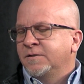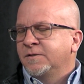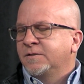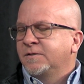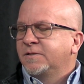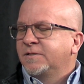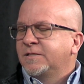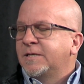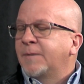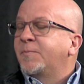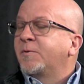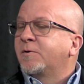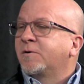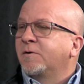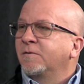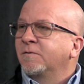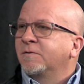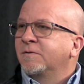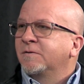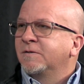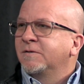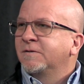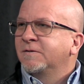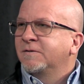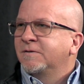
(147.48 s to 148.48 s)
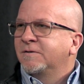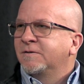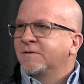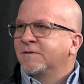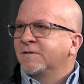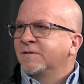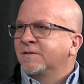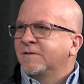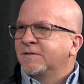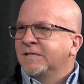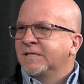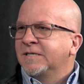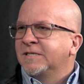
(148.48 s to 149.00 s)
typical
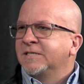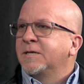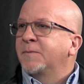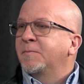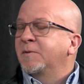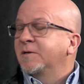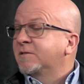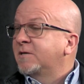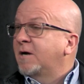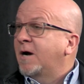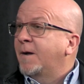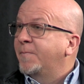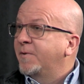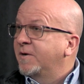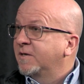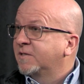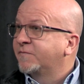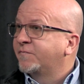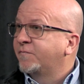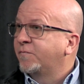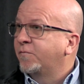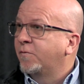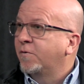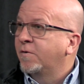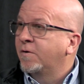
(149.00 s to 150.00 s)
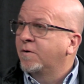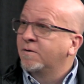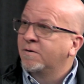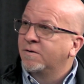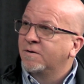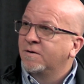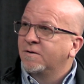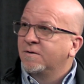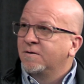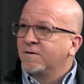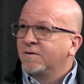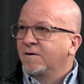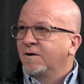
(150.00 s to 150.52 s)
exhibit topics for
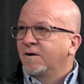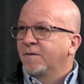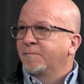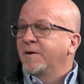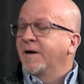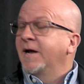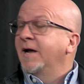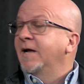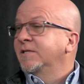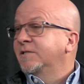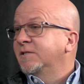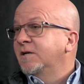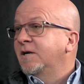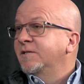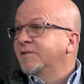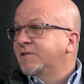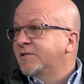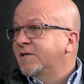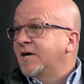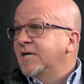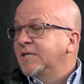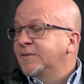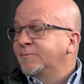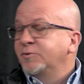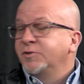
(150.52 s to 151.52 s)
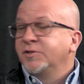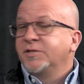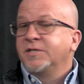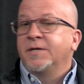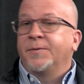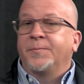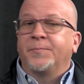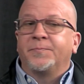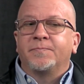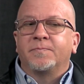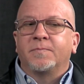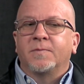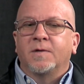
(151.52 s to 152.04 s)
a hands-on science
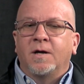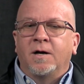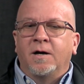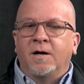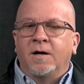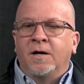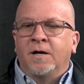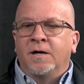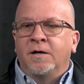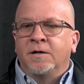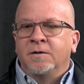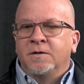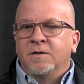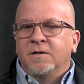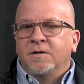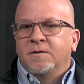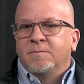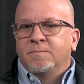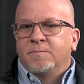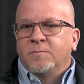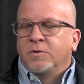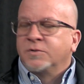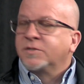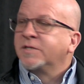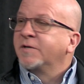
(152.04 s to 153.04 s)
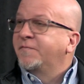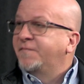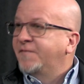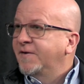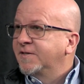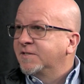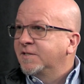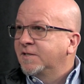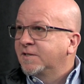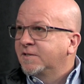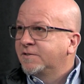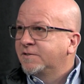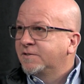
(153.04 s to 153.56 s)
museum, mostly
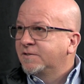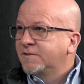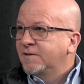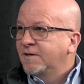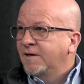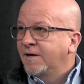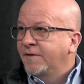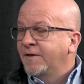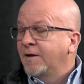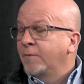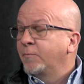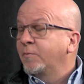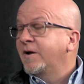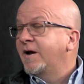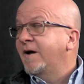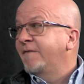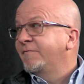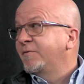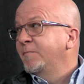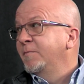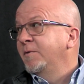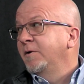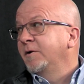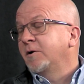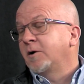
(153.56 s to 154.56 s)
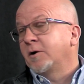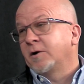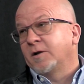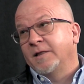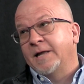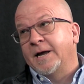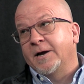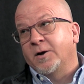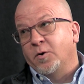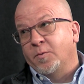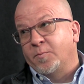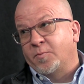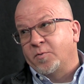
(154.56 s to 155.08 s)
physics. And then we have the Milliard
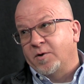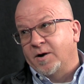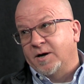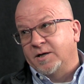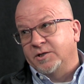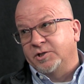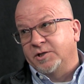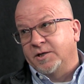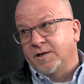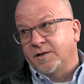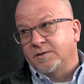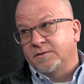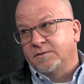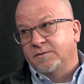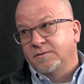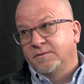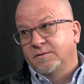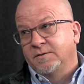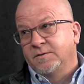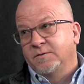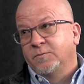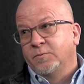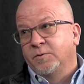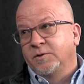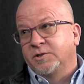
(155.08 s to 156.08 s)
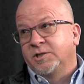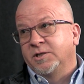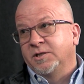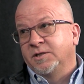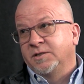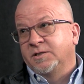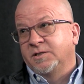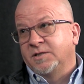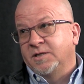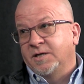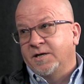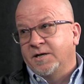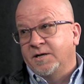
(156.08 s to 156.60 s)
Lego Project, which
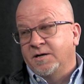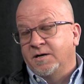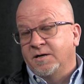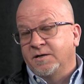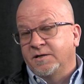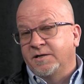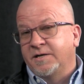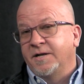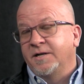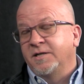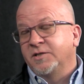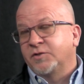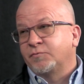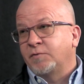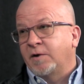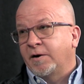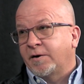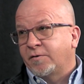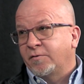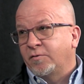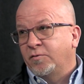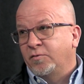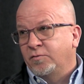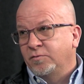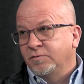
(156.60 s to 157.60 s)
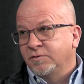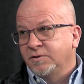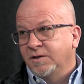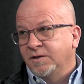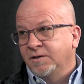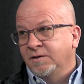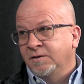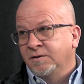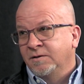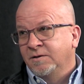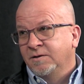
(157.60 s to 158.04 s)
is a Guinness record holding